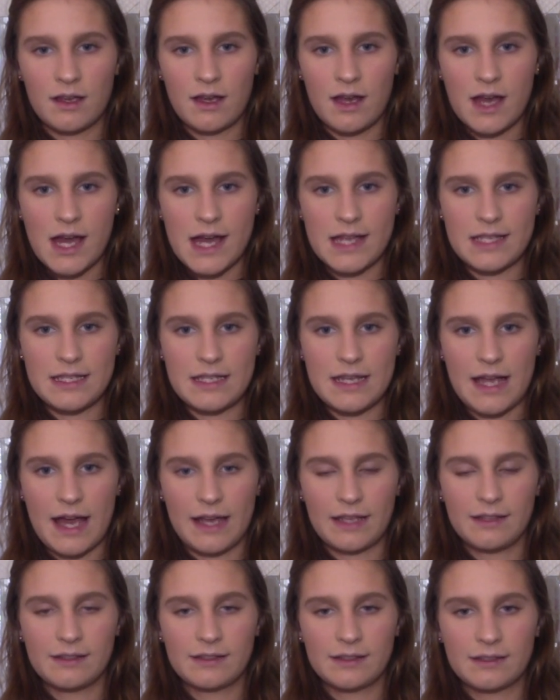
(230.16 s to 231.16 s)
a
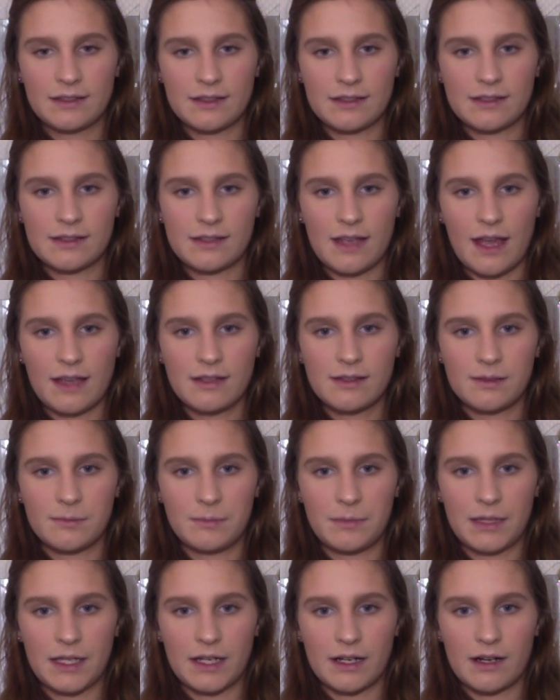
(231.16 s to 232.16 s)
nice size
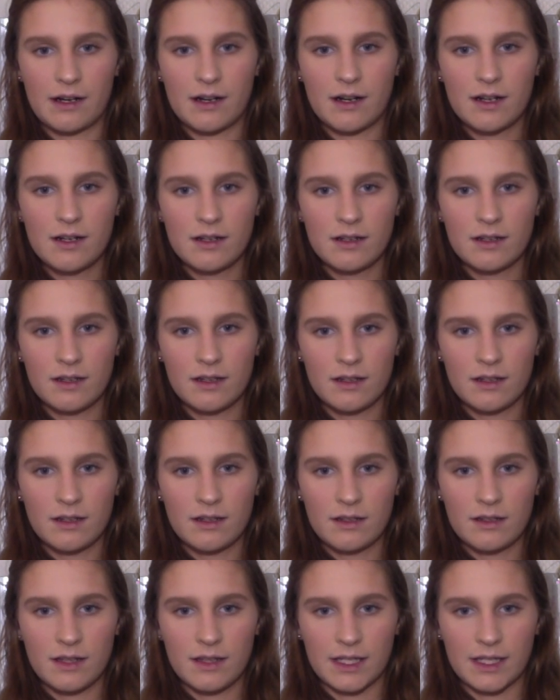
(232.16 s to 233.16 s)
mirror.
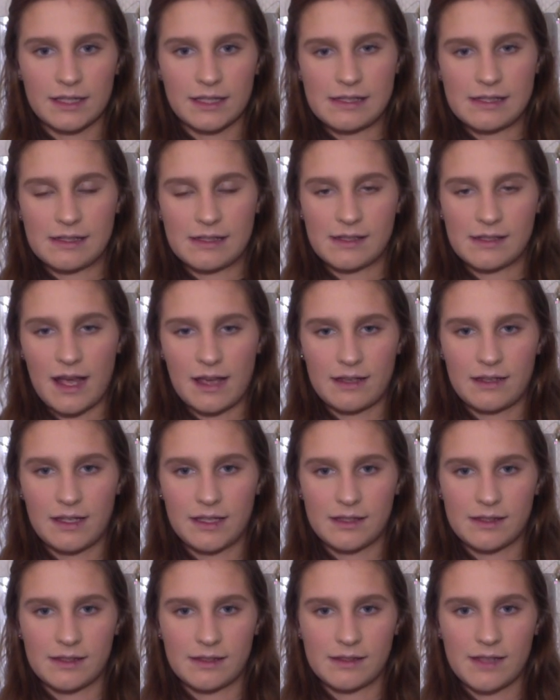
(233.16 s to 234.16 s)
It's the
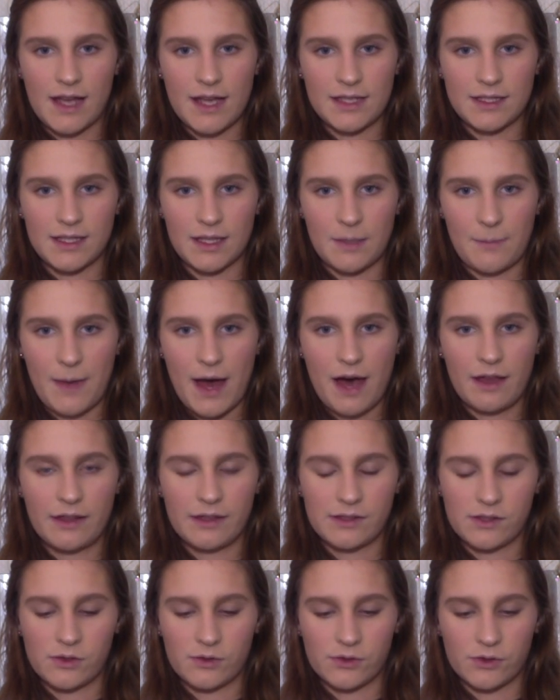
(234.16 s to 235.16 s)
size of the
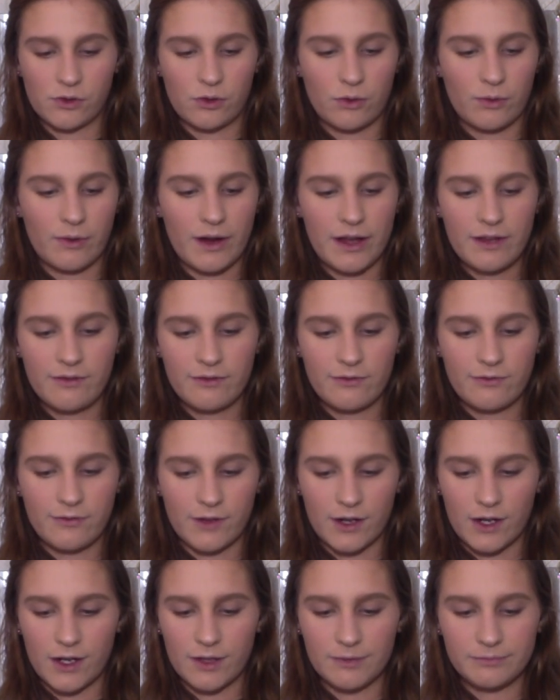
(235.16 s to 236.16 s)
palette, so it's great
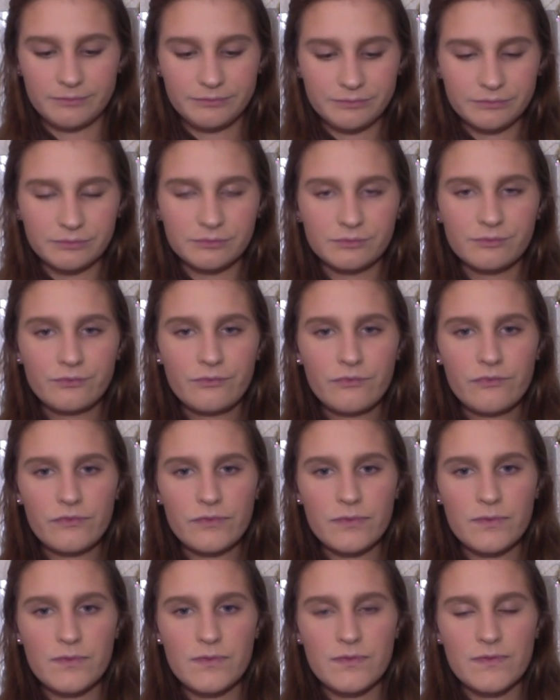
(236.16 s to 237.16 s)
for
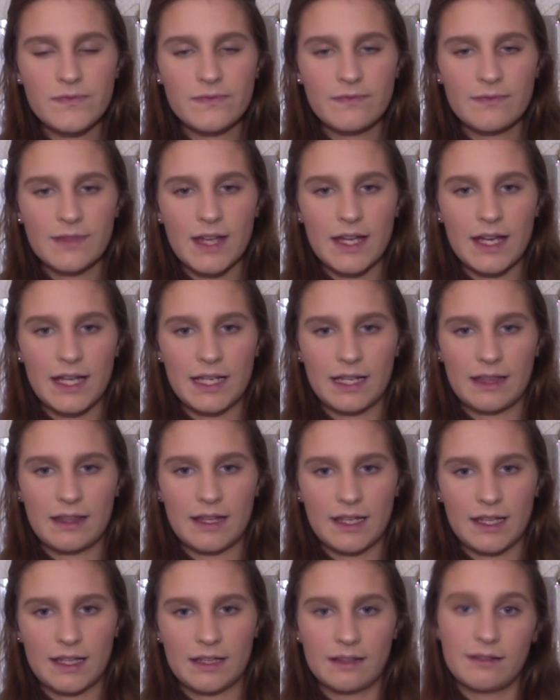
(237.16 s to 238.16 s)

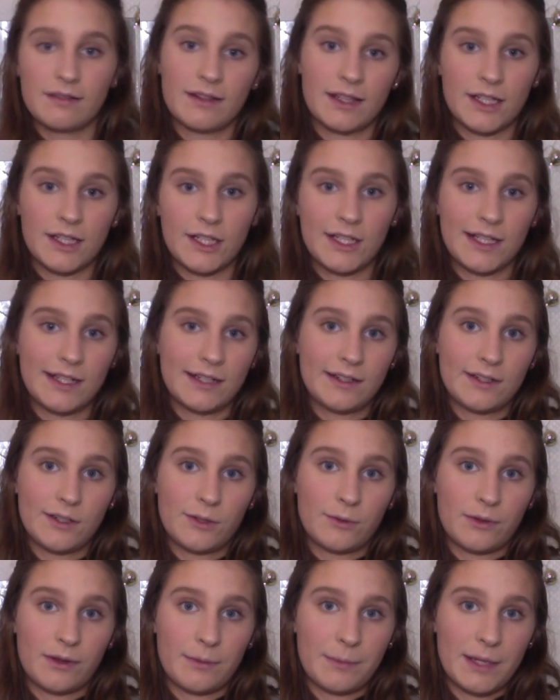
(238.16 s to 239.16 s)
anything that you need to do
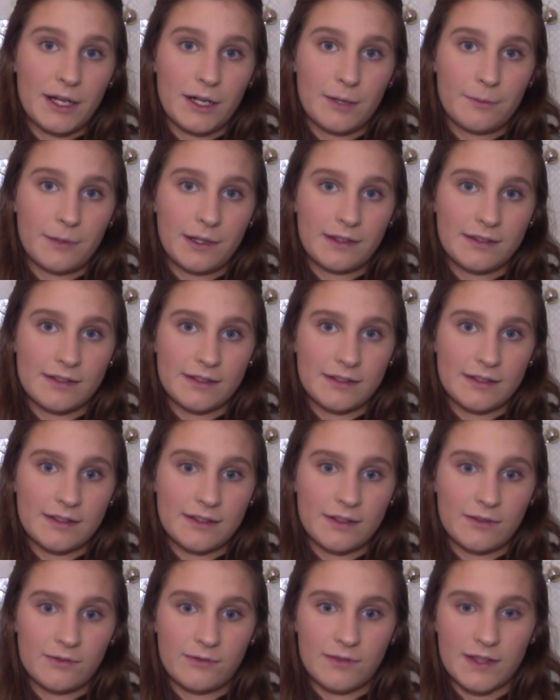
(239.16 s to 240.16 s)
with a mirror because
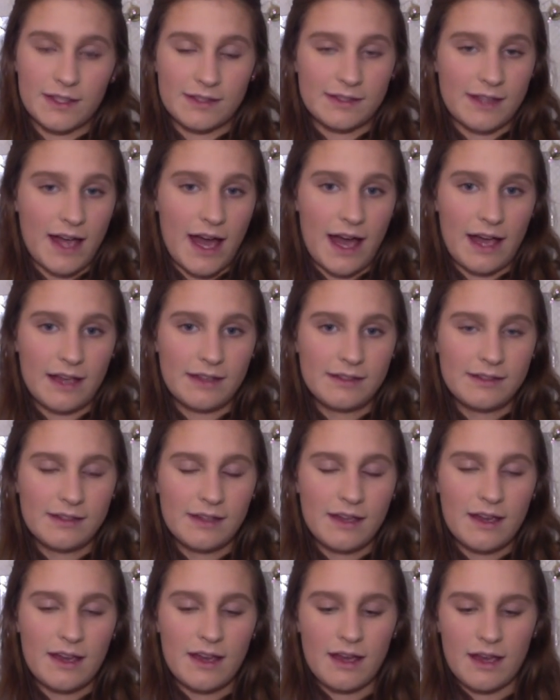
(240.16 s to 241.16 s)
of the size.
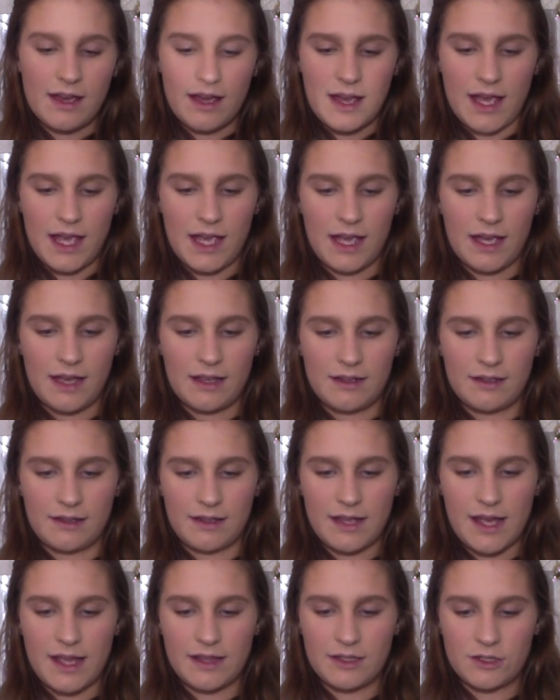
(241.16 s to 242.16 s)
And
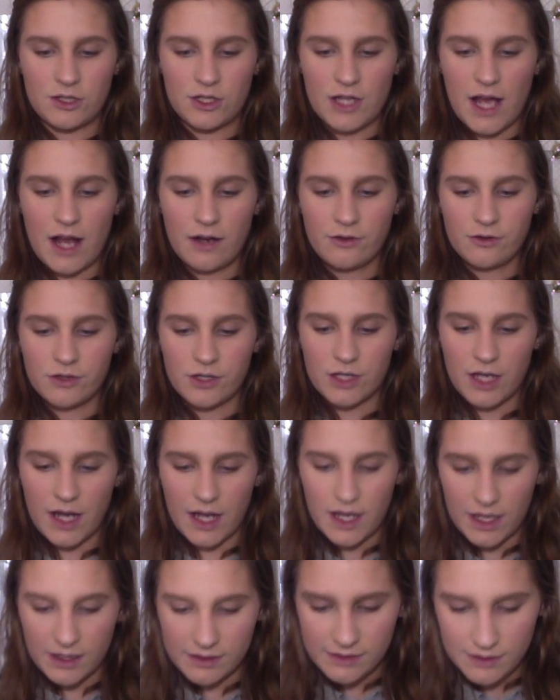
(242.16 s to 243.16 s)
then the shadow
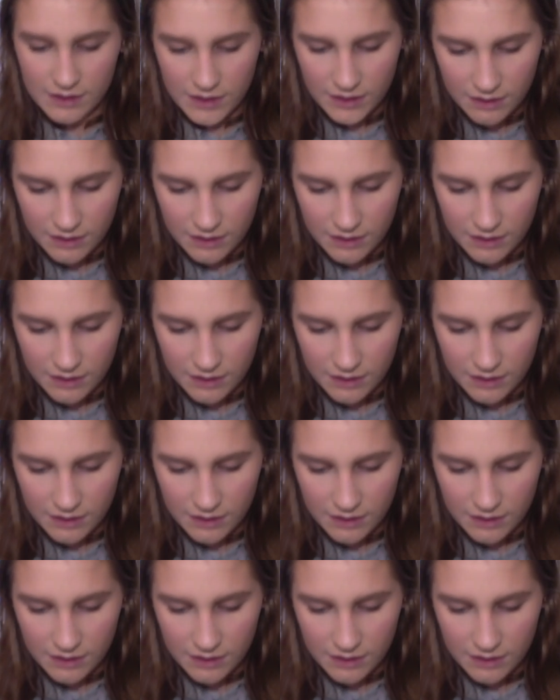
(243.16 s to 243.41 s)
shades, it